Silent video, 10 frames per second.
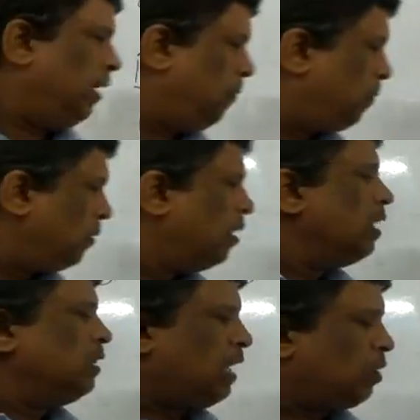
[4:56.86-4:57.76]

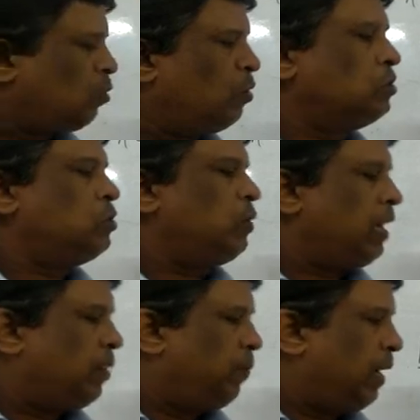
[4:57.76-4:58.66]
If that
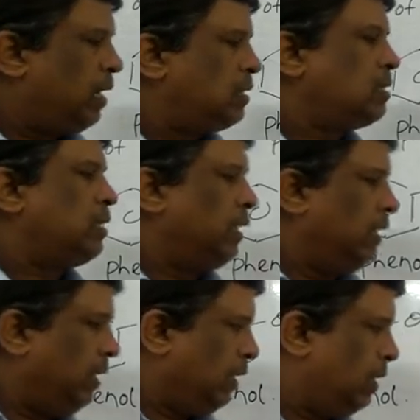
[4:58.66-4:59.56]
conjugate base
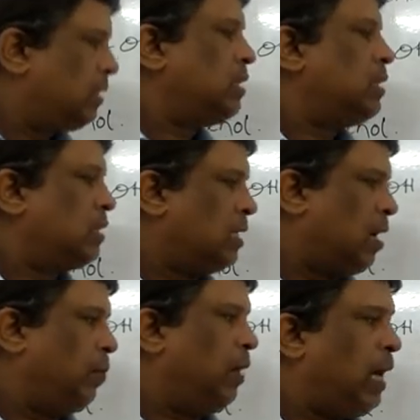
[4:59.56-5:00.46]
is
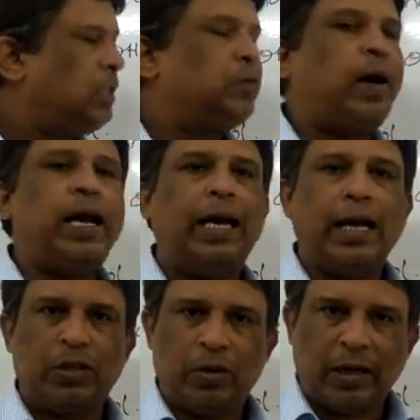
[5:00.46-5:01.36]
stabilized by
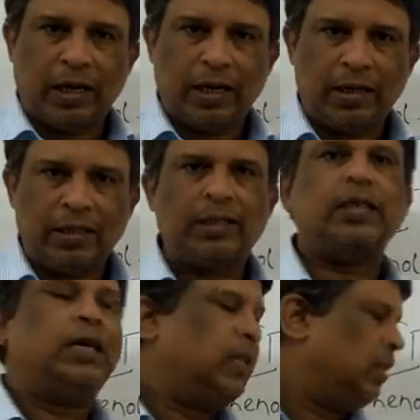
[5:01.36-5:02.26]
resonance,
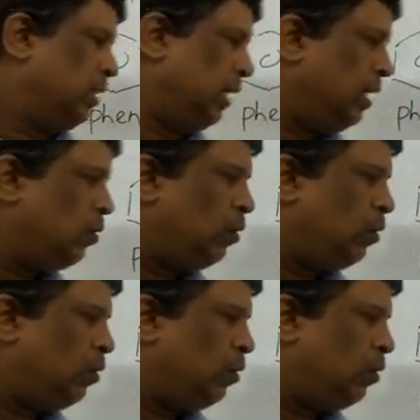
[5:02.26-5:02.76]
then